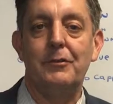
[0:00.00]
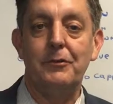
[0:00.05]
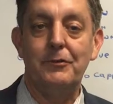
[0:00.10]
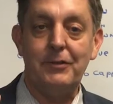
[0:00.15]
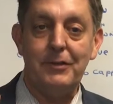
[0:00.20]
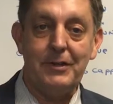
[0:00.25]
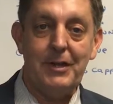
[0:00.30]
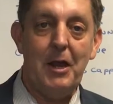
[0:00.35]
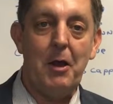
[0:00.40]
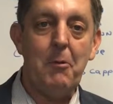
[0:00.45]
So
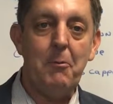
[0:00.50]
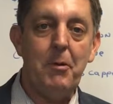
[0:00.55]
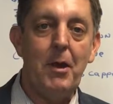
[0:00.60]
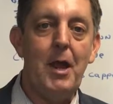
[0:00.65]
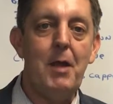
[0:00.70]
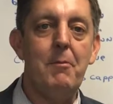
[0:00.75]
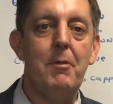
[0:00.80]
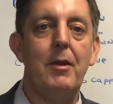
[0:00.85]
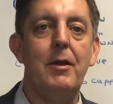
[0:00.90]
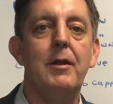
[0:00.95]
it's a down
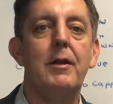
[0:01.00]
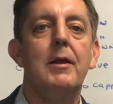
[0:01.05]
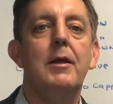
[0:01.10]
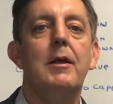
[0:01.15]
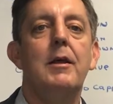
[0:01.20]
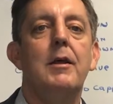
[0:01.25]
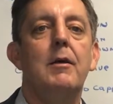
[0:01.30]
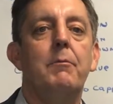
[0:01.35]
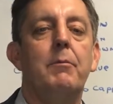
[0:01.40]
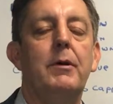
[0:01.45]
payment,
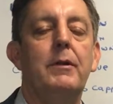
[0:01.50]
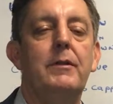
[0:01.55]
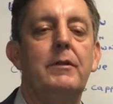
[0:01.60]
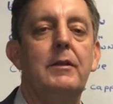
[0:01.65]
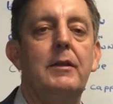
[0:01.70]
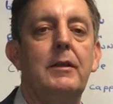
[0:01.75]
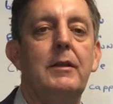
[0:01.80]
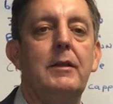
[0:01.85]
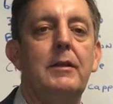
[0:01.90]
but